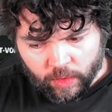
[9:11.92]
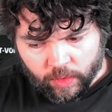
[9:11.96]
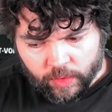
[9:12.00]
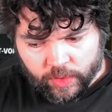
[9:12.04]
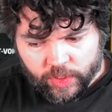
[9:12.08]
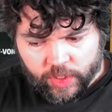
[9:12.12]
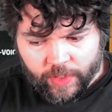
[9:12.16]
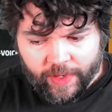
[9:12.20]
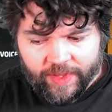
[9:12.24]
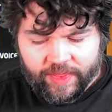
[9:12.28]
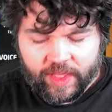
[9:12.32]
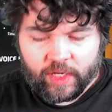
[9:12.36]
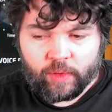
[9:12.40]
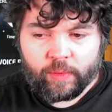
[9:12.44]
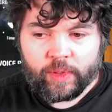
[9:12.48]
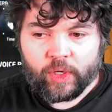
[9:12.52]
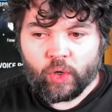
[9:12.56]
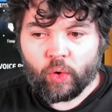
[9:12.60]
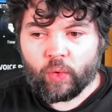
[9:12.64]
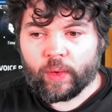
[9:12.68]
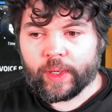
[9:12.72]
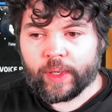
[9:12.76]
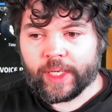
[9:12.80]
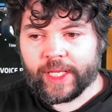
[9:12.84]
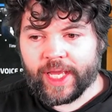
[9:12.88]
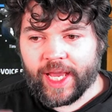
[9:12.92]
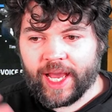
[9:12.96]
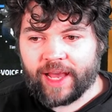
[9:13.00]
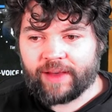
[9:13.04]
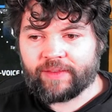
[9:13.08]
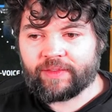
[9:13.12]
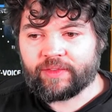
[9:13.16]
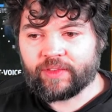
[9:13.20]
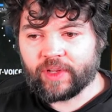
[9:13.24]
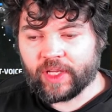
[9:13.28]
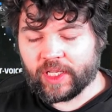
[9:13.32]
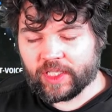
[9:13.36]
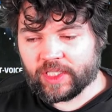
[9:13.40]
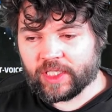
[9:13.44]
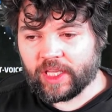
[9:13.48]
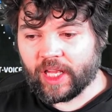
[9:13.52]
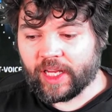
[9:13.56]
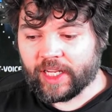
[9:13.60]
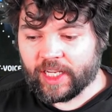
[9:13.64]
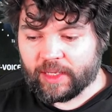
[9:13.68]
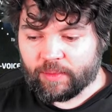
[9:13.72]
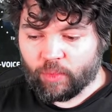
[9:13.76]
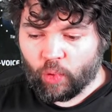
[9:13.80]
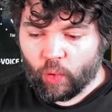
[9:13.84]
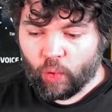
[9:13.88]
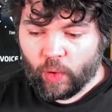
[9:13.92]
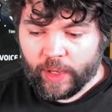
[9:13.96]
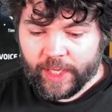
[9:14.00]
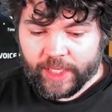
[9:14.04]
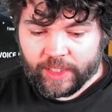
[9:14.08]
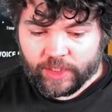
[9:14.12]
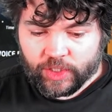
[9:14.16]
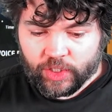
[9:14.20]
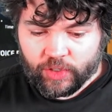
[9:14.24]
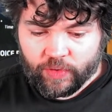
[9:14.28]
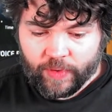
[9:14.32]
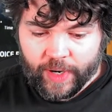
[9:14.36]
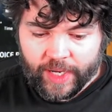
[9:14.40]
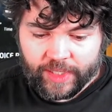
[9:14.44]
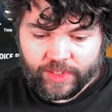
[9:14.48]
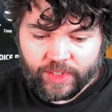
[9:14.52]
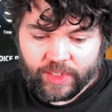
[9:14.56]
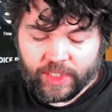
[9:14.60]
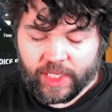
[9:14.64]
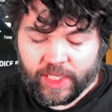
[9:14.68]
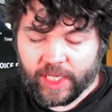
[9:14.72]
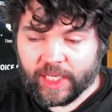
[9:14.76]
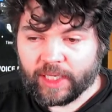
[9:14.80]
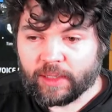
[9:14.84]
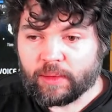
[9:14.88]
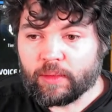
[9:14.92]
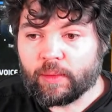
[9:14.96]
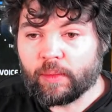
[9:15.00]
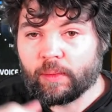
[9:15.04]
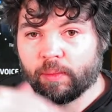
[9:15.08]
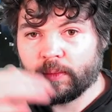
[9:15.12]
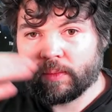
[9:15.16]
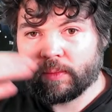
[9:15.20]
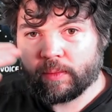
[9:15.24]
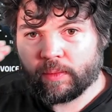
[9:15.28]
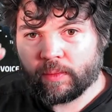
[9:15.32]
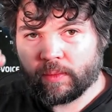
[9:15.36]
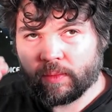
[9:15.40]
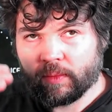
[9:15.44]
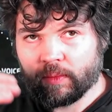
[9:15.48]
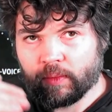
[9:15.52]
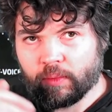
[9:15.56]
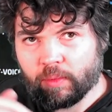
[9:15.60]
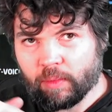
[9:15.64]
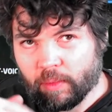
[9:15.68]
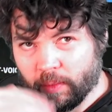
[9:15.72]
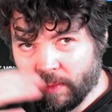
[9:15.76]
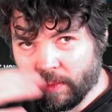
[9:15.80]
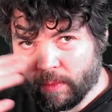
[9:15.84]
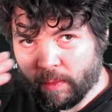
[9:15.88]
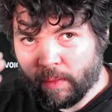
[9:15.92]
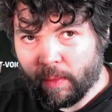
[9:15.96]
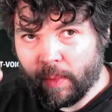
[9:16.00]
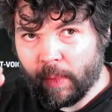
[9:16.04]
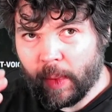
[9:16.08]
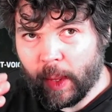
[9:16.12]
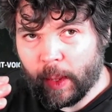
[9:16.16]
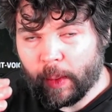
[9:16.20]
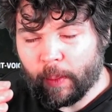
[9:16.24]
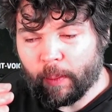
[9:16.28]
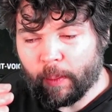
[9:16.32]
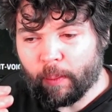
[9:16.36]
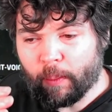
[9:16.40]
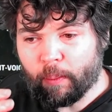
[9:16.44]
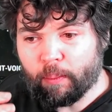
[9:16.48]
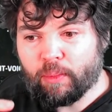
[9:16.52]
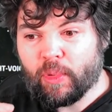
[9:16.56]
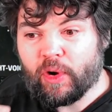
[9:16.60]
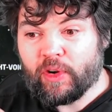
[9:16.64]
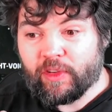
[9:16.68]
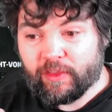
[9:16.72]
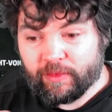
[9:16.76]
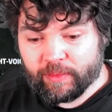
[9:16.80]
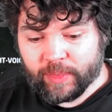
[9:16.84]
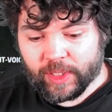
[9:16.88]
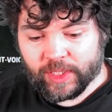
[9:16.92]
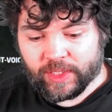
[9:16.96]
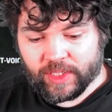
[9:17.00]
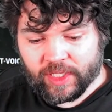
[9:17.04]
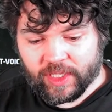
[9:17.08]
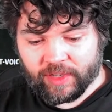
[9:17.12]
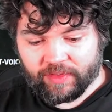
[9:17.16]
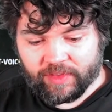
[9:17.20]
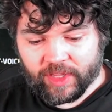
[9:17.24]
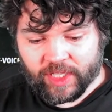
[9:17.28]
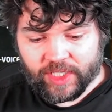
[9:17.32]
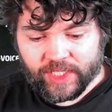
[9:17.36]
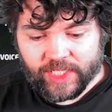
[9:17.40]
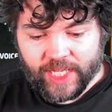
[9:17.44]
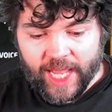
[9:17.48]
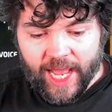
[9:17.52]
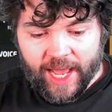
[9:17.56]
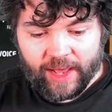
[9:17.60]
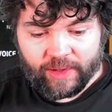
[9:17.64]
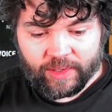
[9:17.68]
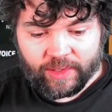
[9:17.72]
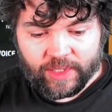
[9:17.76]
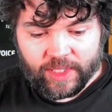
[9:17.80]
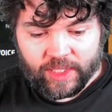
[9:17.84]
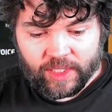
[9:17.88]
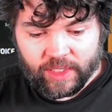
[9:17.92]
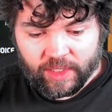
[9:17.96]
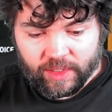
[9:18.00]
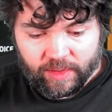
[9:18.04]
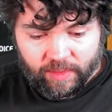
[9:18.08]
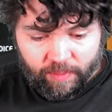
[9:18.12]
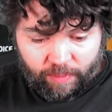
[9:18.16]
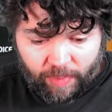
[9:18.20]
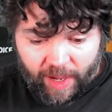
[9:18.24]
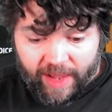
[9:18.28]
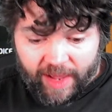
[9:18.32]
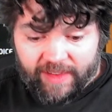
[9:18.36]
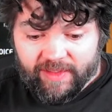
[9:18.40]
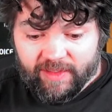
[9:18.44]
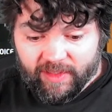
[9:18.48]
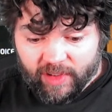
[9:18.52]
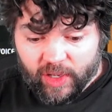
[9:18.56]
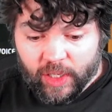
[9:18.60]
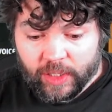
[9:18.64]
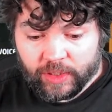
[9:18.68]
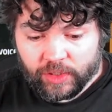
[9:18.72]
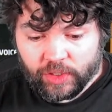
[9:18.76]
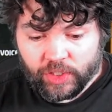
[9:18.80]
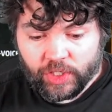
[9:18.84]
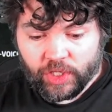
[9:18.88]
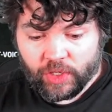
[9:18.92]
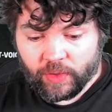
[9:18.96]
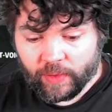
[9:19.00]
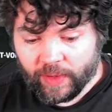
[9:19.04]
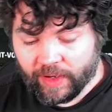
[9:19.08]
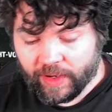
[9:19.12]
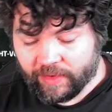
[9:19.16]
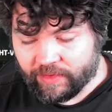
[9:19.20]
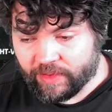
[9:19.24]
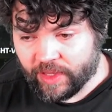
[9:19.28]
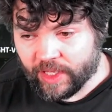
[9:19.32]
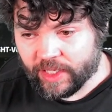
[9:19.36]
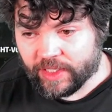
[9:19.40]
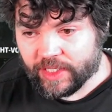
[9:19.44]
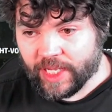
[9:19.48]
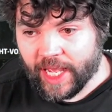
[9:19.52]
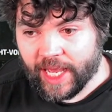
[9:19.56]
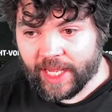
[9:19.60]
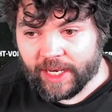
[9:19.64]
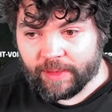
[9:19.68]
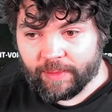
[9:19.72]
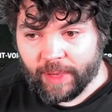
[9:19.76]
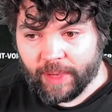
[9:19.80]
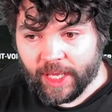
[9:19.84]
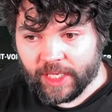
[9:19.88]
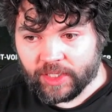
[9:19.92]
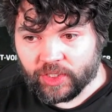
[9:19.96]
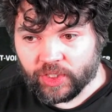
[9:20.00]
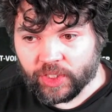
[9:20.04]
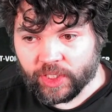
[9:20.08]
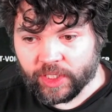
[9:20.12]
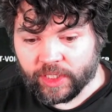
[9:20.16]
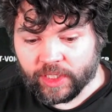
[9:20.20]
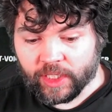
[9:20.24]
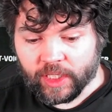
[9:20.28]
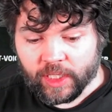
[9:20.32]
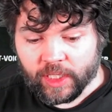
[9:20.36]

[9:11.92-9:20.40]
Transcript: So I think we already have a slightly more interesting movement of the sound by virtue of this animation.